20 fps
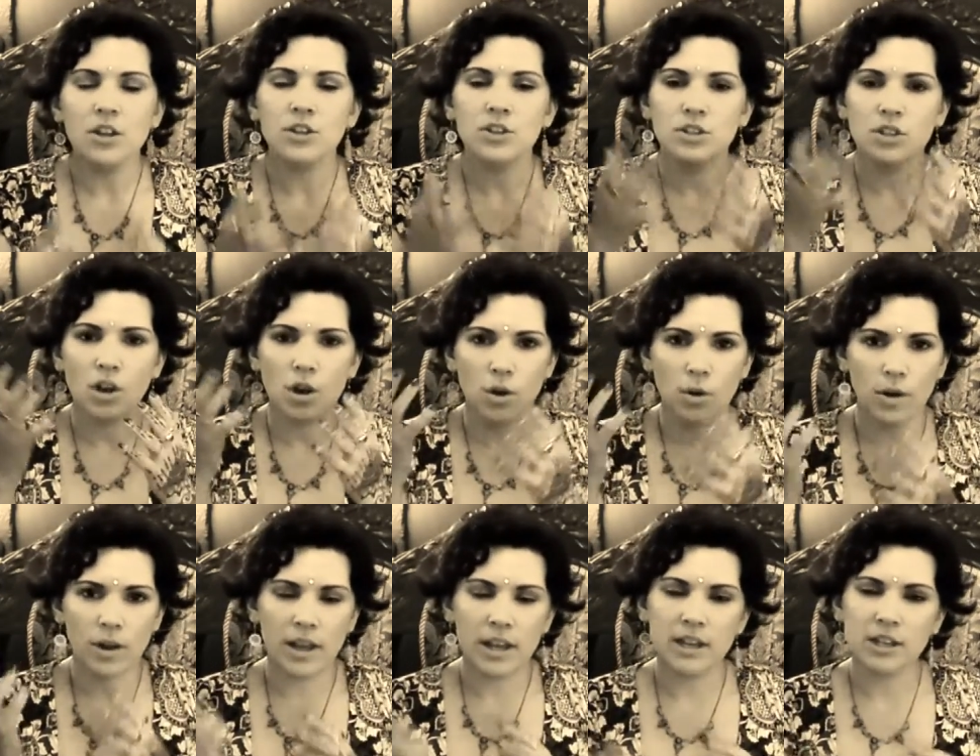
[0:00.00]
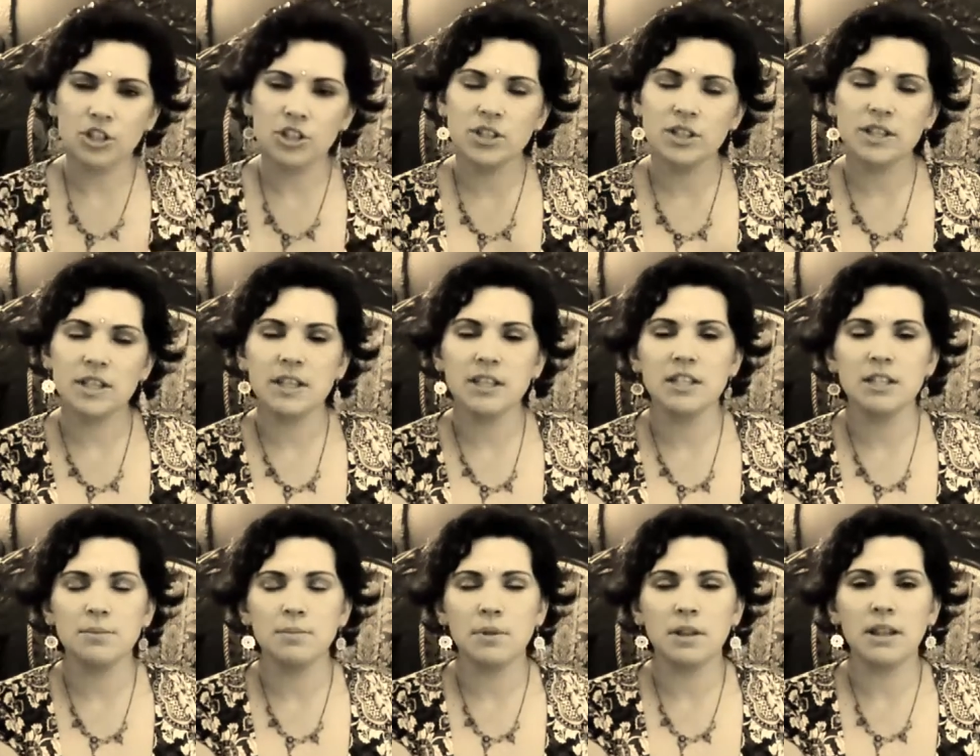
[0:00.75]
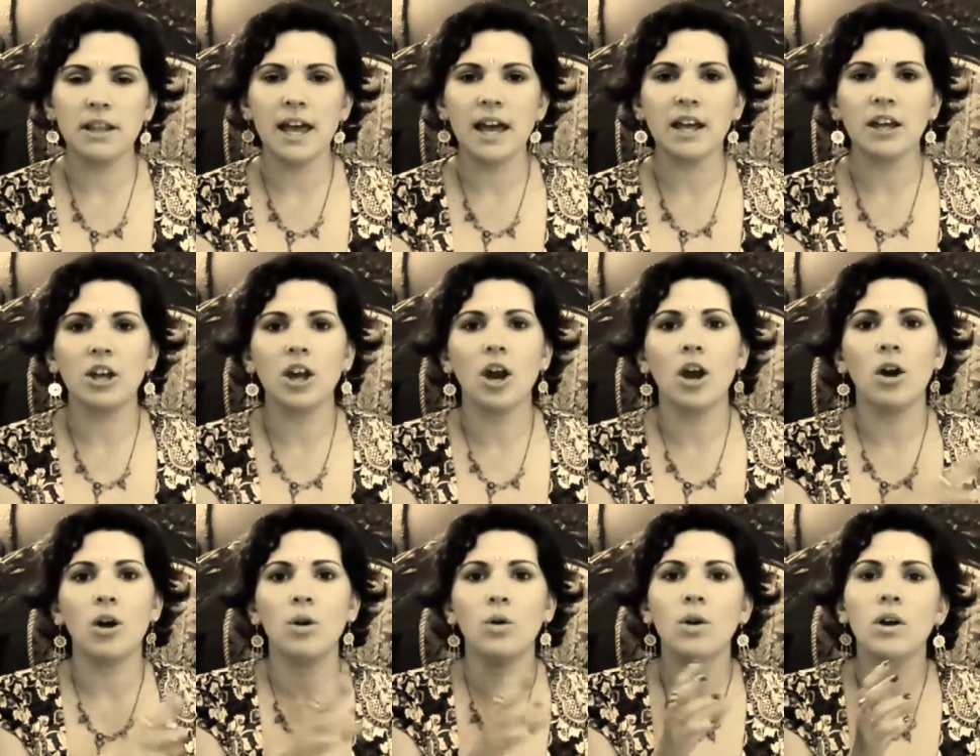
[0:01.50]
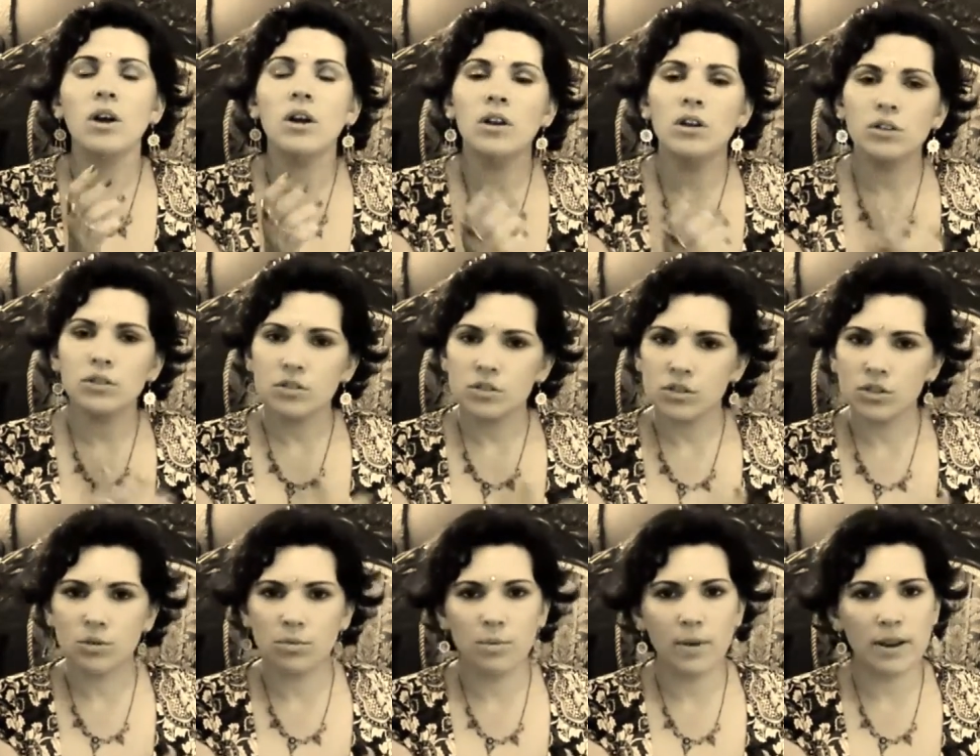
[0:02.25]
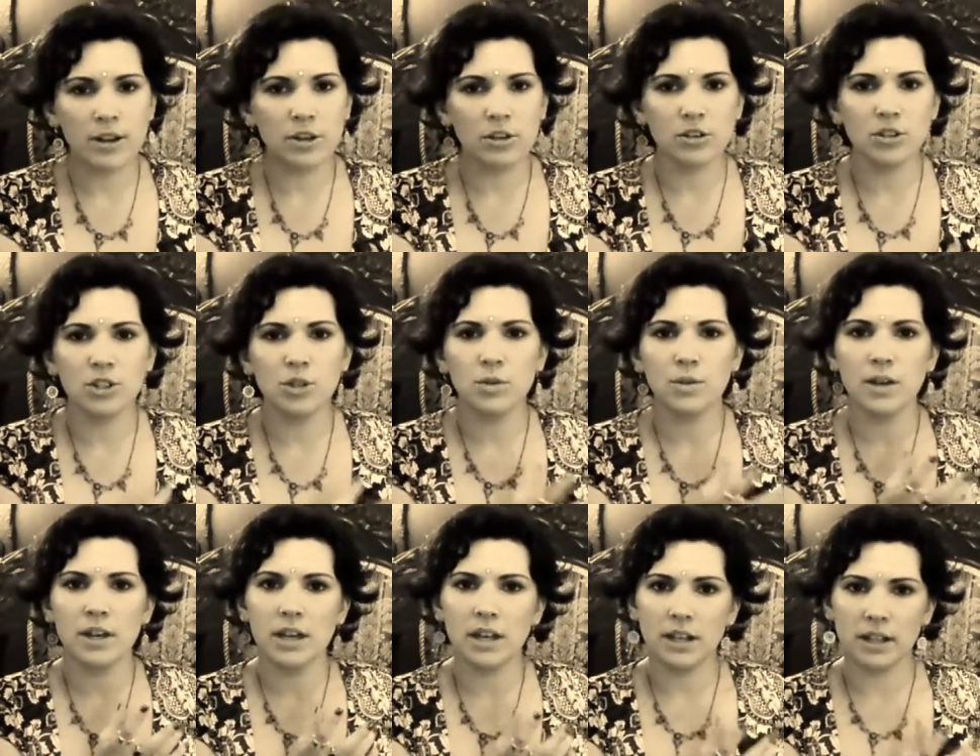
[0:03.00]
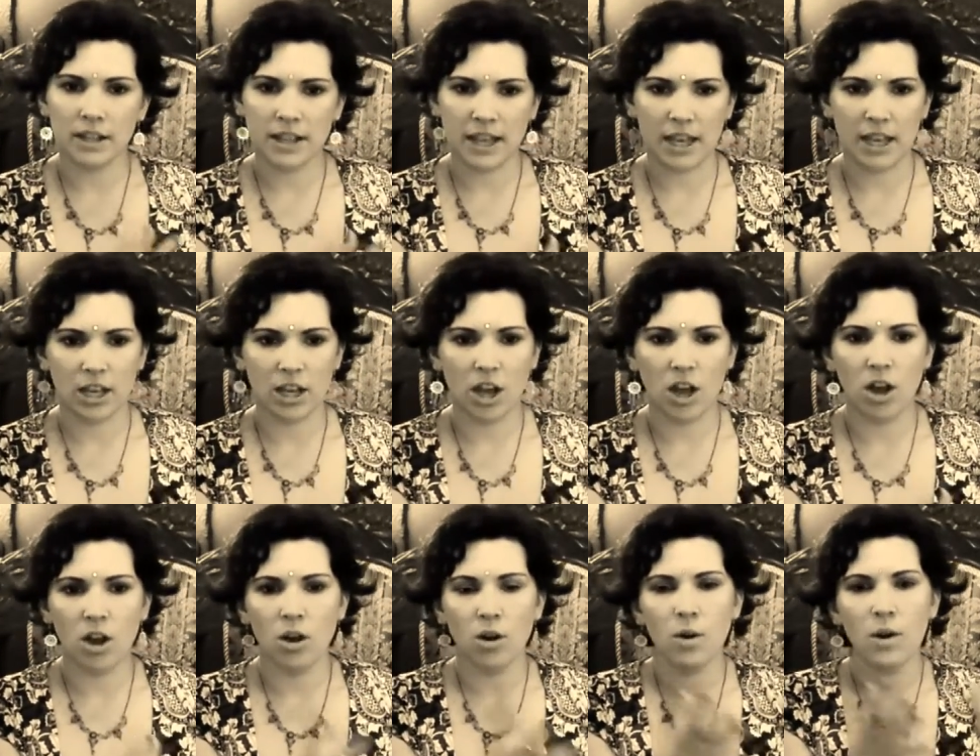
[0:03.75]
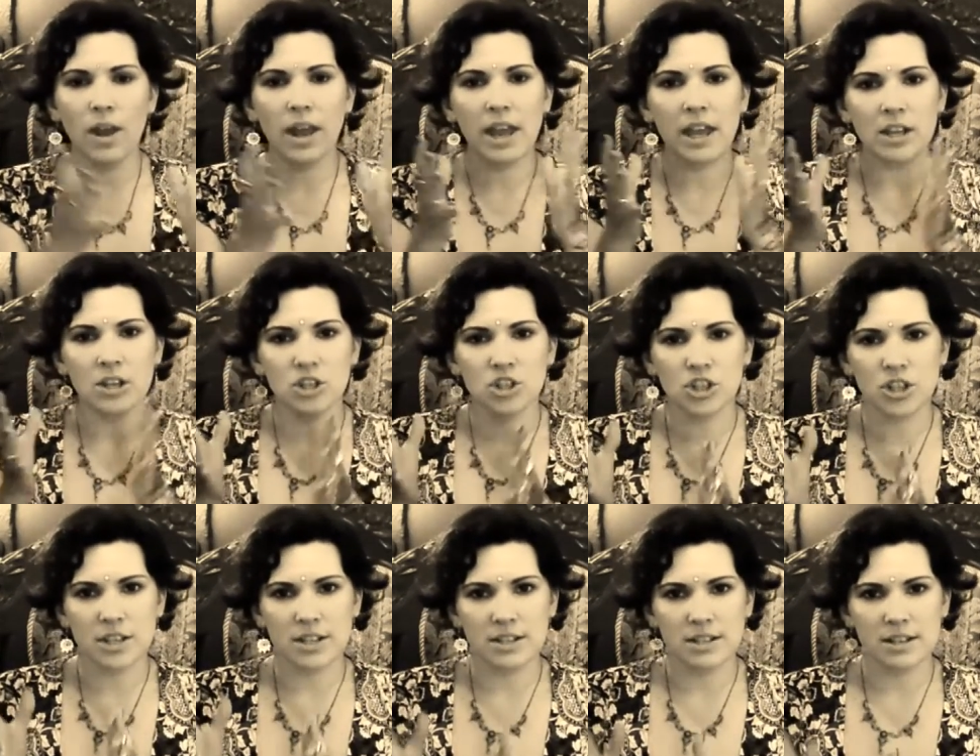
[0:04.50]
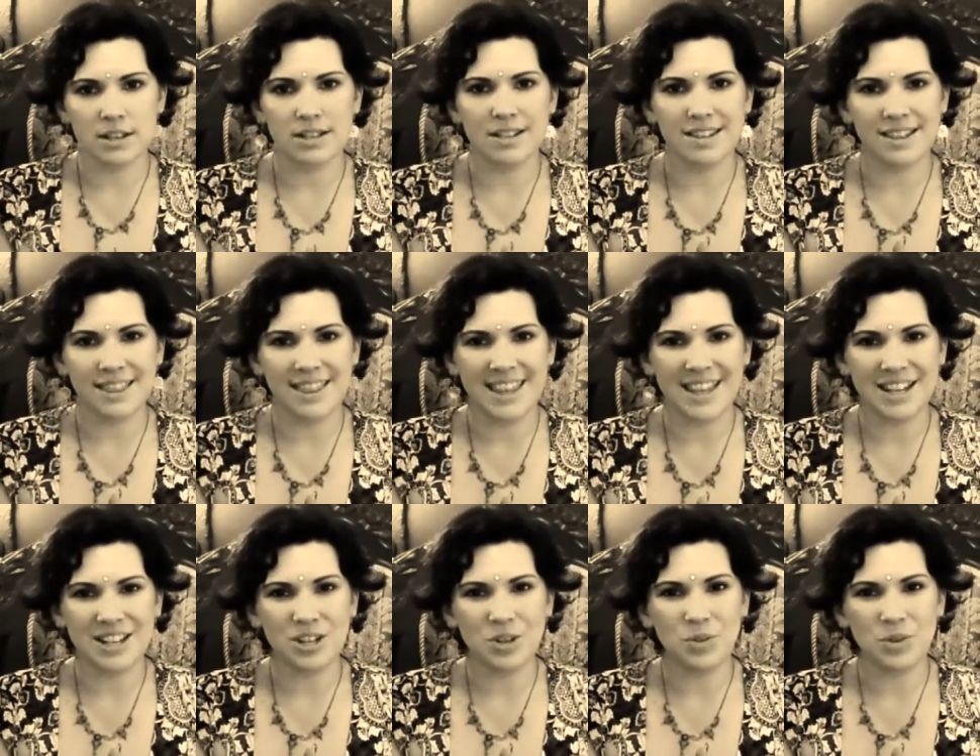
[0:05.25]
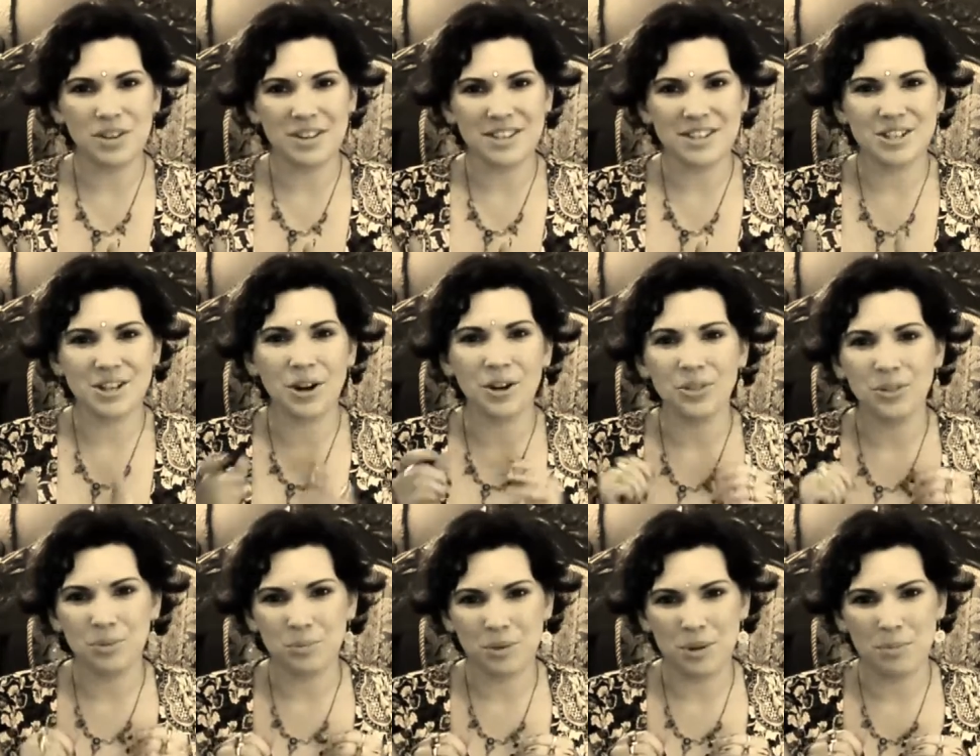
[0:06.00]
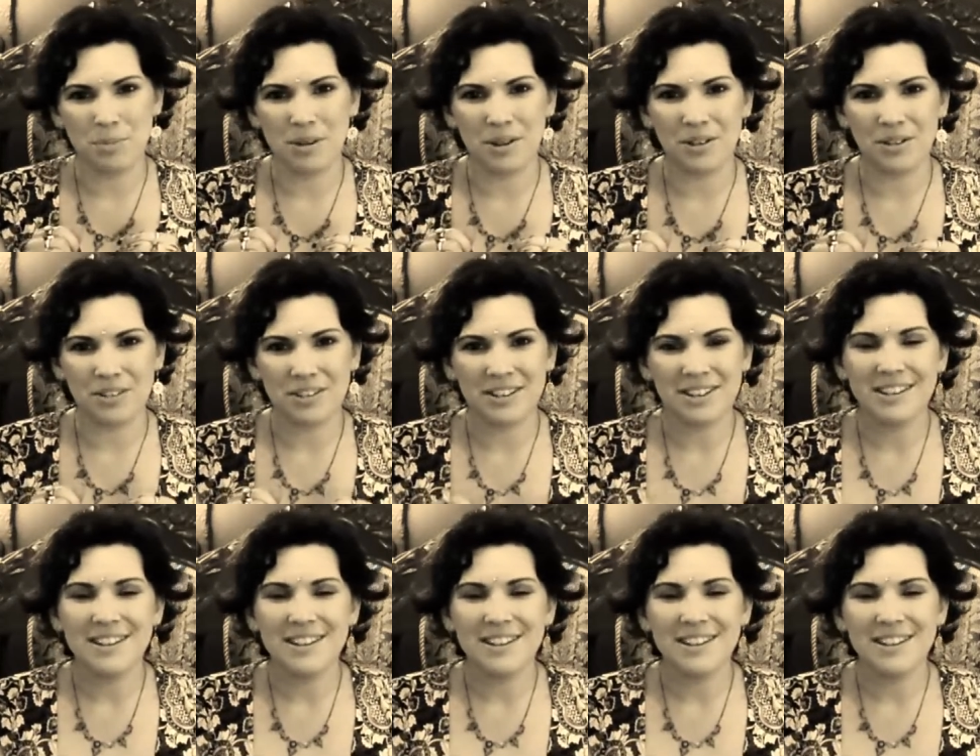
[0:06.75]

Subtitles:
So it just needs to be let go, surrender to it, let go, and just then you can start the rebuild.